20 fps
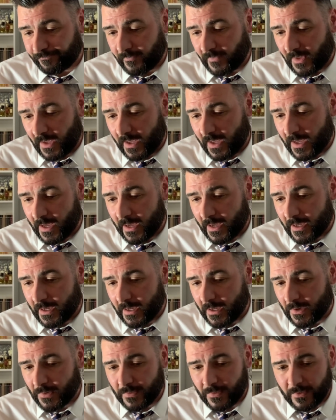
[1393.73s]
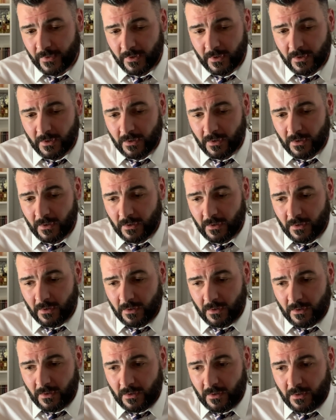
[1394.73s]

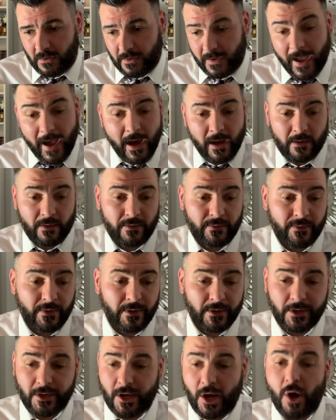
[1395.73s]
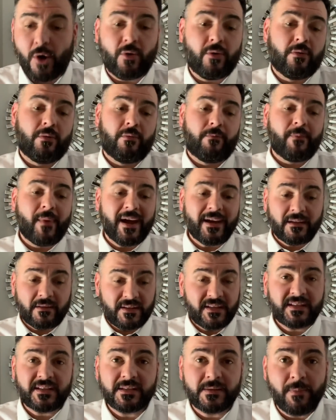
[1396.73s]
Yeah, there you go.
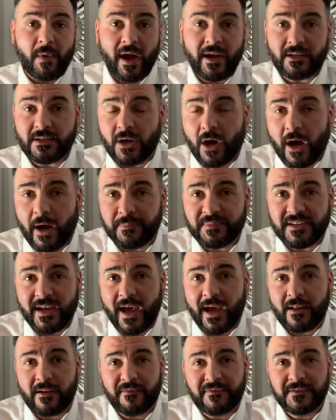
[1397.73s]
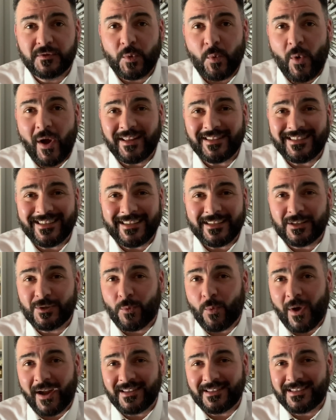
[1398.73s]
This is my top 10 of
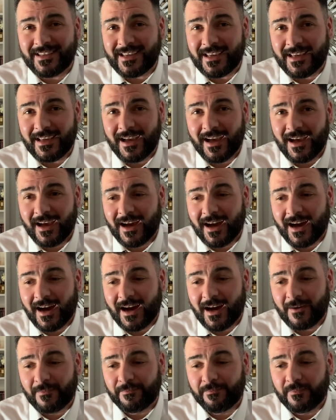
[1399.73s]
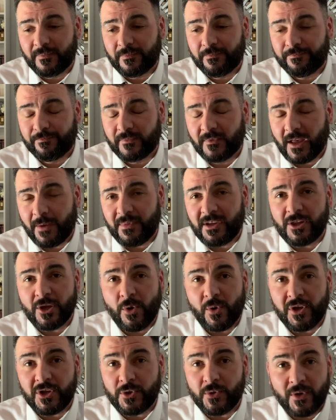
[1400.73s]
2020. Let me
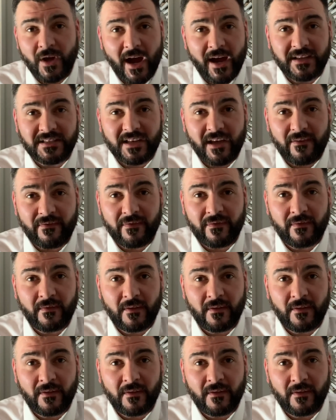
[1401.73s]
know what you guys have